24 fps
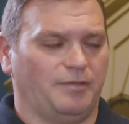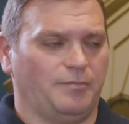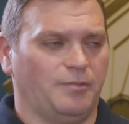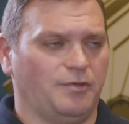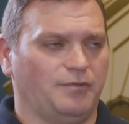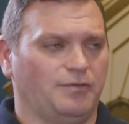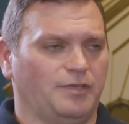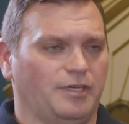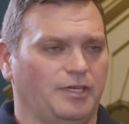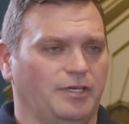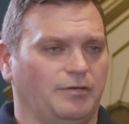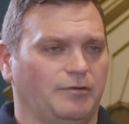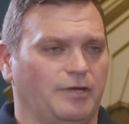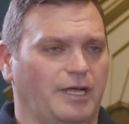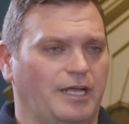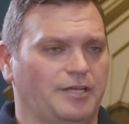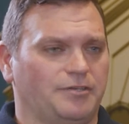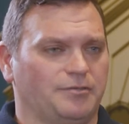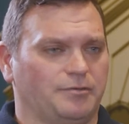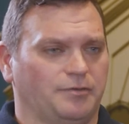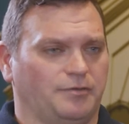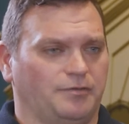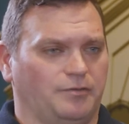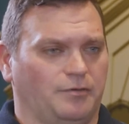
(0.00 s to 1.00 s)
I moved into
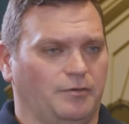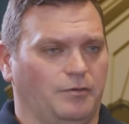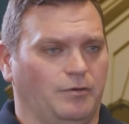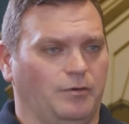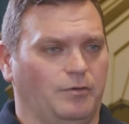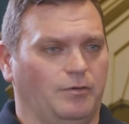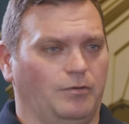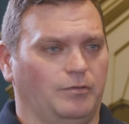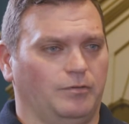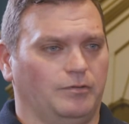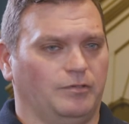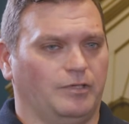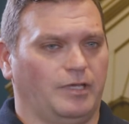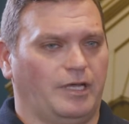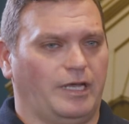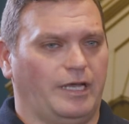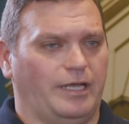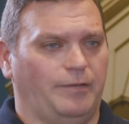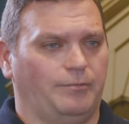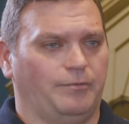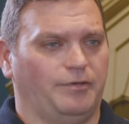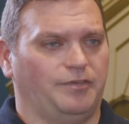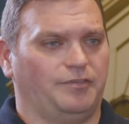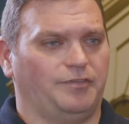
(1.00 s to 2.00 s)
graduate school,
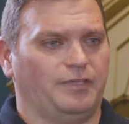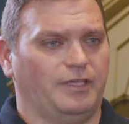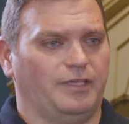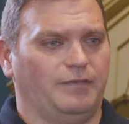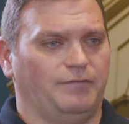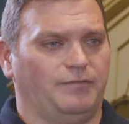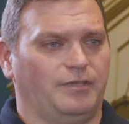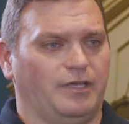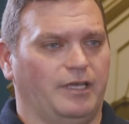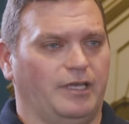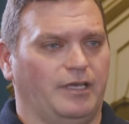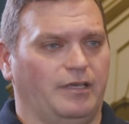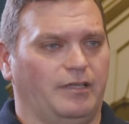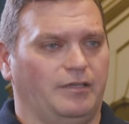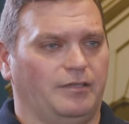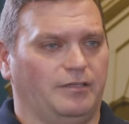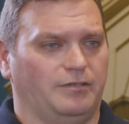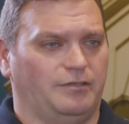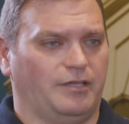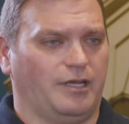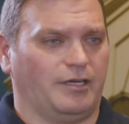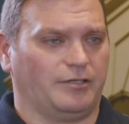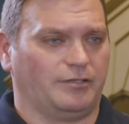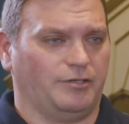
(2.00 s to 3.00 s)
I received
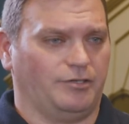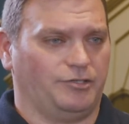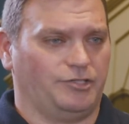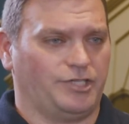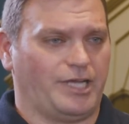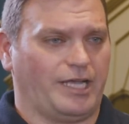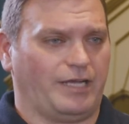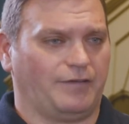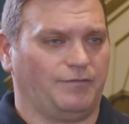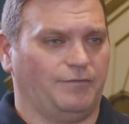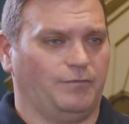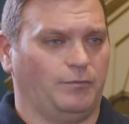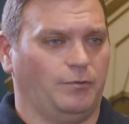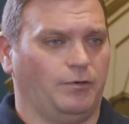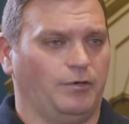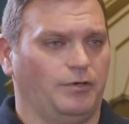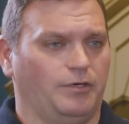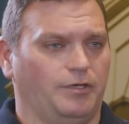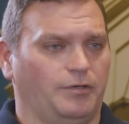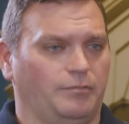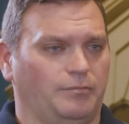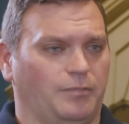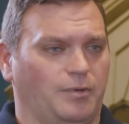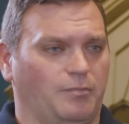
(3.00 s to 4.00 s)
the Dr. Jack
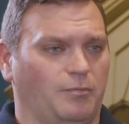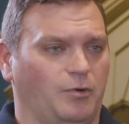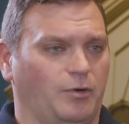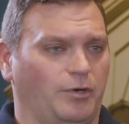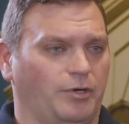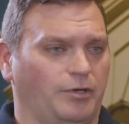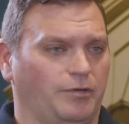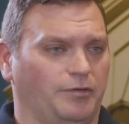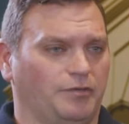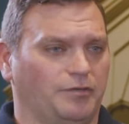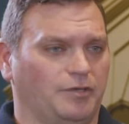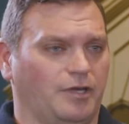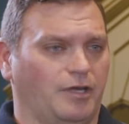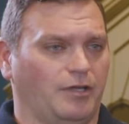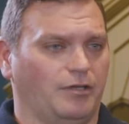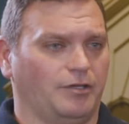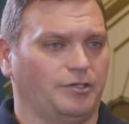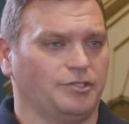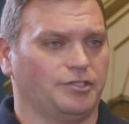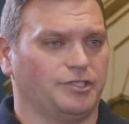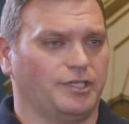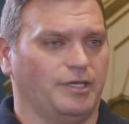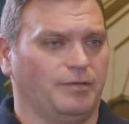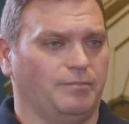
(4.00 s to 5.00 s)
Ford Memorial
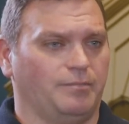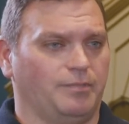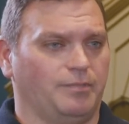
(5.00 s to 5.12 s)
Scholarship.